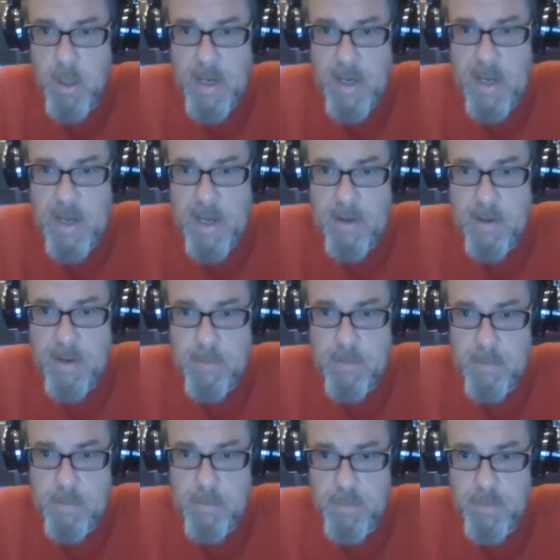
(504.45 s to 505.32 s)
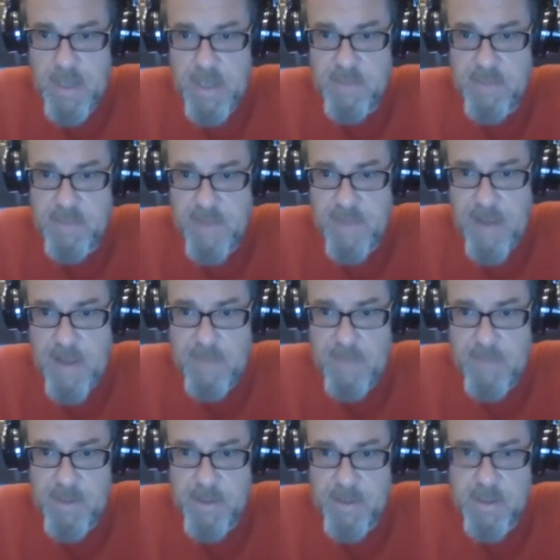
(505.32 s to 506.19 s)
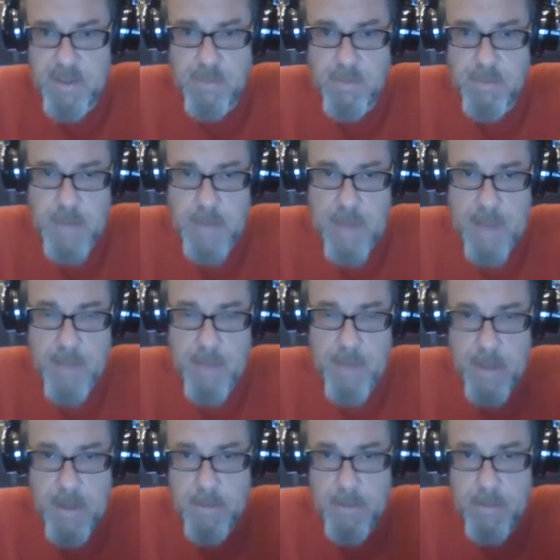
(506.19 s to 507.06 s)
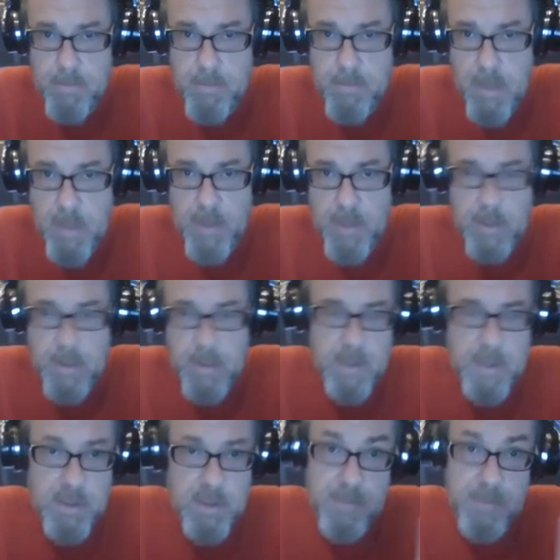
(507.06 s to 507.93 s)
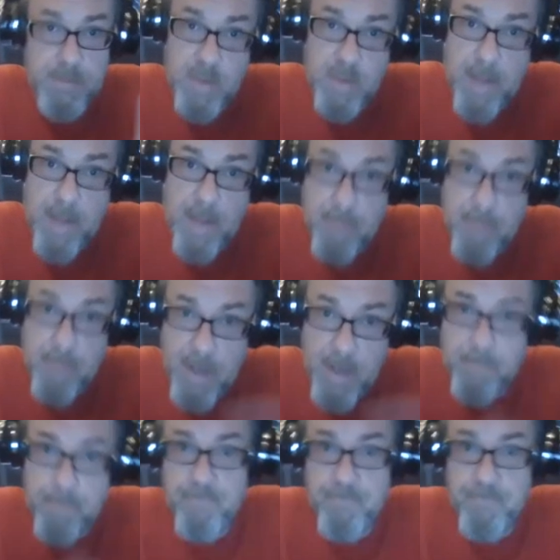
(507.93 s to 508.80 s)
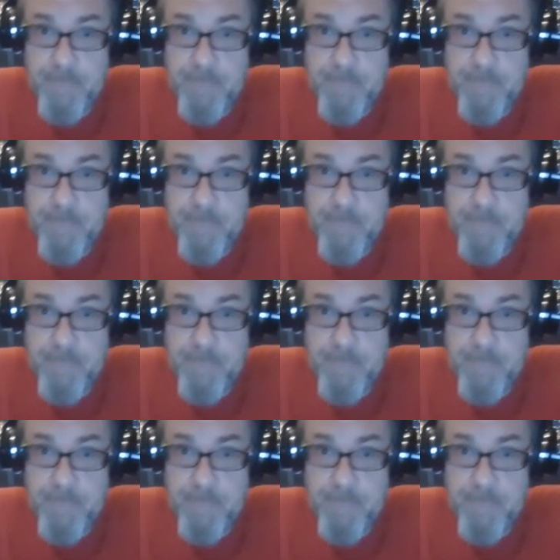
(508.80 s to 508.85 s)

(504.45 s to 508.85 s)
Again, please, if you haven't hit the subscribe button, hit the subscribe button.